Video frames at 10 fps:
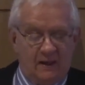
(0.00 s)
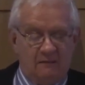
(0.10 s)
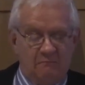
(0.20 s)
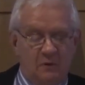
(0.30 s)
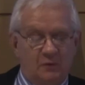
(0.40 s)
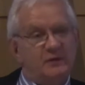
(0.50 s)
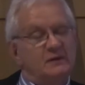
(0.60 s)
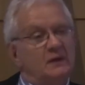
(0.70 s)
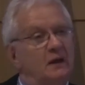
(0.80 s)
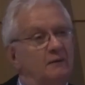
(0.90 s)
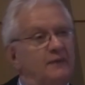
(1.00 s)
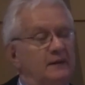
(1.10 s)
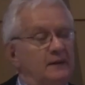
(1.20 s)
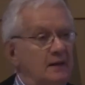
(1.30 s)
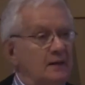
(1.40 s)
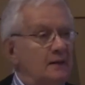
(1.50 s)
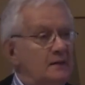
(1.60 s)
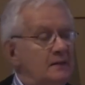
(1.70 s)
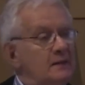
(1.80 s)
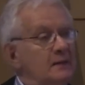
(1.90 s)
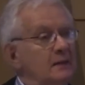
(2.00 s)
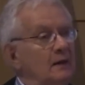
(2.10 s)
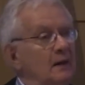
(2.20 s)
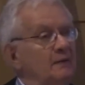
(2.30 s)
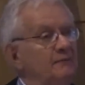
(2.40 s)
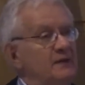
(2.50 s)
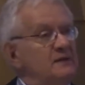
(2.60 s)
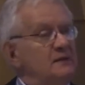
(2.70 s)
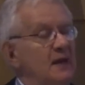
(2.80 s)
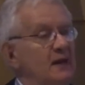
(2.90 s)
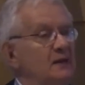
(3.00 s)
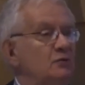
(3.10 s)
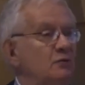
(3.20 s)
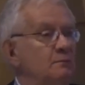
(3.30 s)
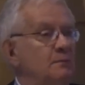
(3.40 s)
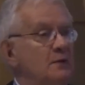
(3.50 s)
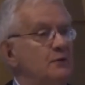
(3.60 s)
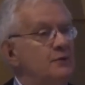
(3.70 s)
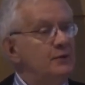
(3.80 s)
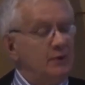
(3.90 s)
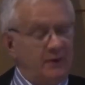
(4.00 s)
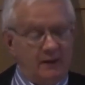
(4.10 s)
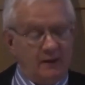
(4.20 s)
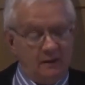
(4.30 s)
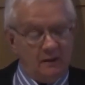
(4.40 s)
And most of the young of this age group, under 30,